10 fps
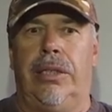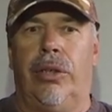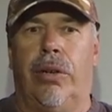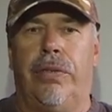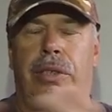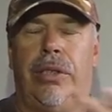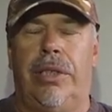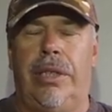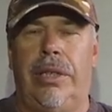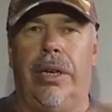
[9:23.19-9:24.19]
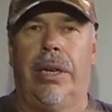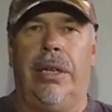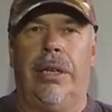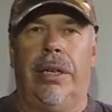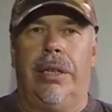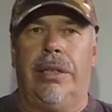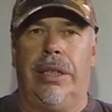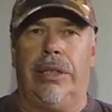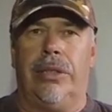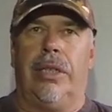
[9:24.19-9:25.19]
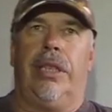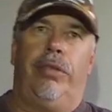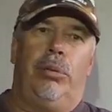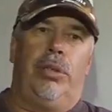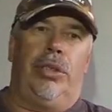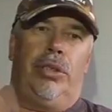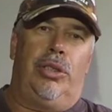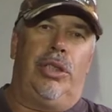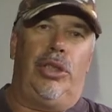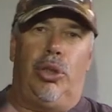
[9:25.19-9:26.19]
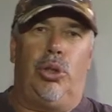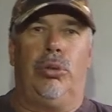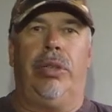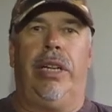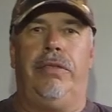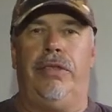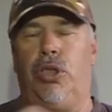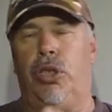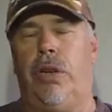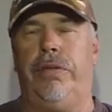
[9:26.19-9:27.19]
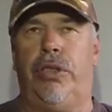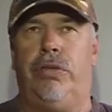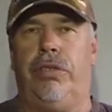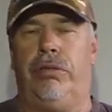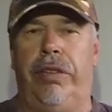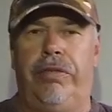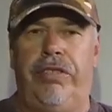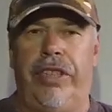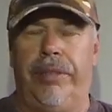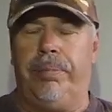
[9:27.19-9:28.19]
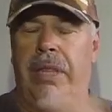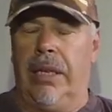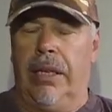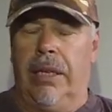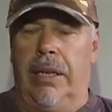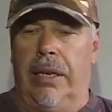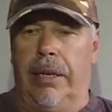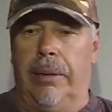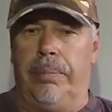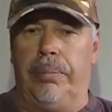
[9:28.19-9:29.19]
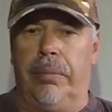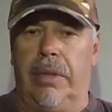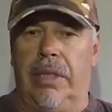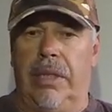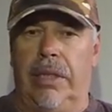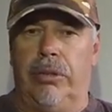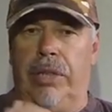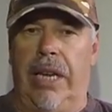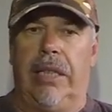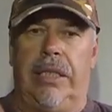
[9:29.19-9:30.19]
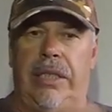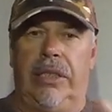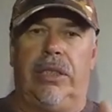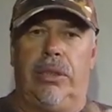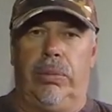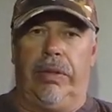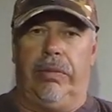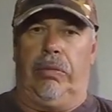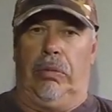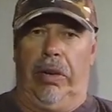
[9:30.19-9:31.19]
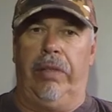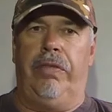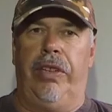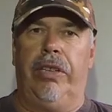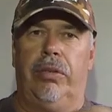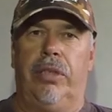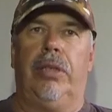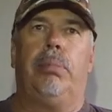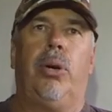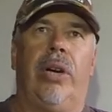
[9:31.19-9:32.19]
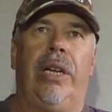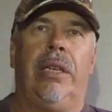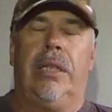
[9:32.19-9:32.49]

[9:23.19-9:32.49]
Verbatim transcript: you often hear things like if you want to teach your children how to fish, go fish for redfin. Um, and the reality is, is when redfin are on the bite,